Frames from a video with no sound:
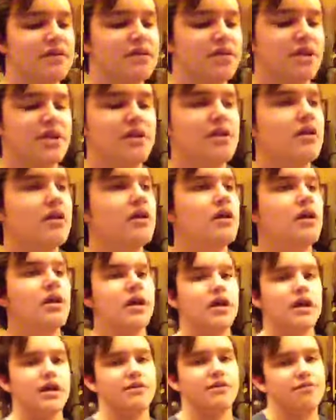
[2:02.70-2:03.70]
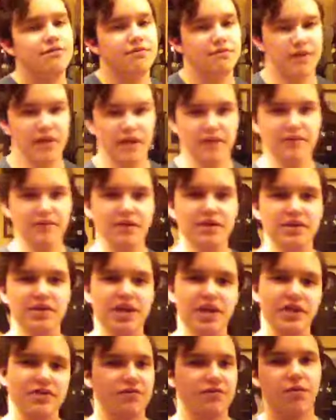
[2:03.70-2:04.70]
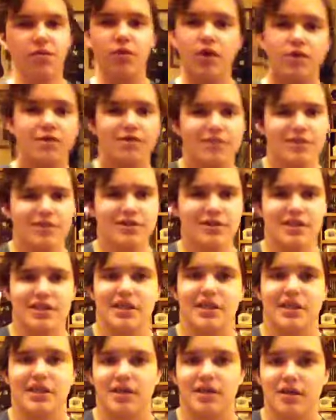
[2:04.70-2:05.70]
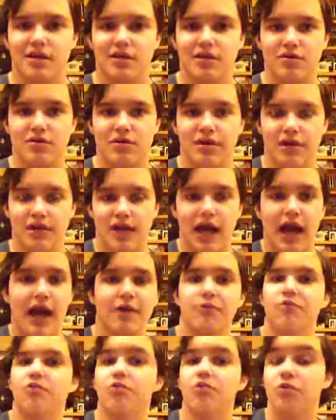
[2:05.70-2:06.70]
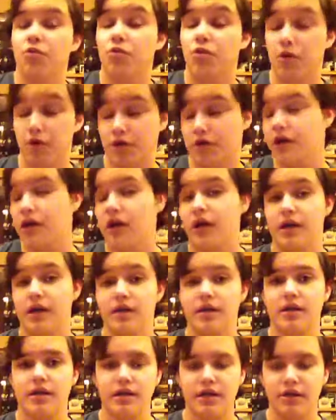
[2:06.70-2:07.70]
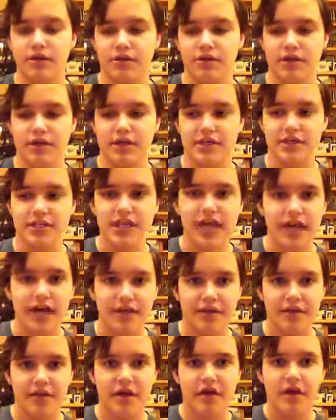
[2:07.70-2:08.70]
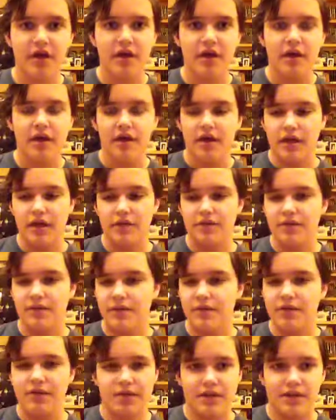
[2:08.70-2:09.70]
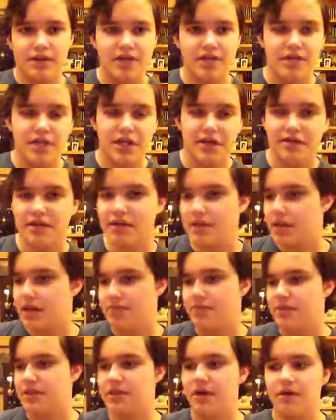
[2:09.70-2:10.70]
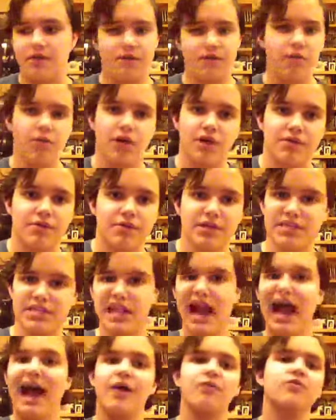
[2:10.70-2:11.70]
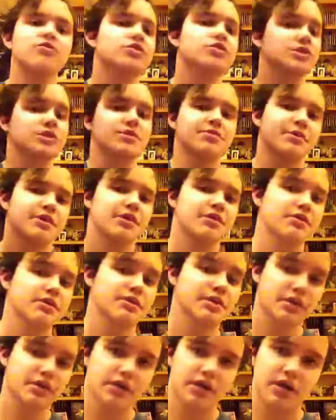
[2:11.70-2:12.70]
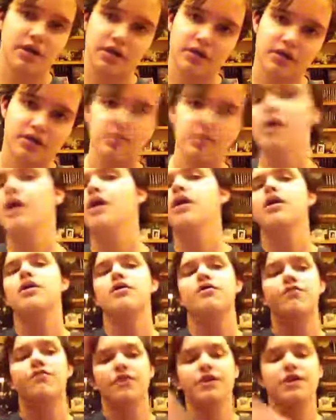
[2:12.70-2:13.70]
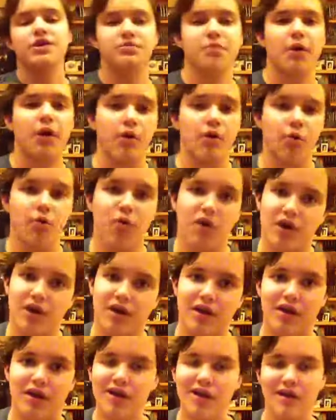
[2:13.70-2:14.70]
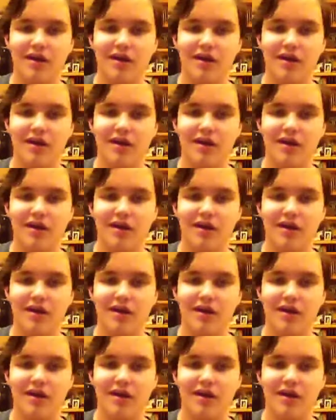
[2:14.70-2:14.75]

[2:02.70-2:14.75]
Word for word: and Jaden. If Kevin and Jaden, for whatever reason, can't go, then I will work on Neo on the Edge of Death. If Neo on the Edge of Death cannot be done for whatever reason, I will just simply go to Secaucus, finish part one,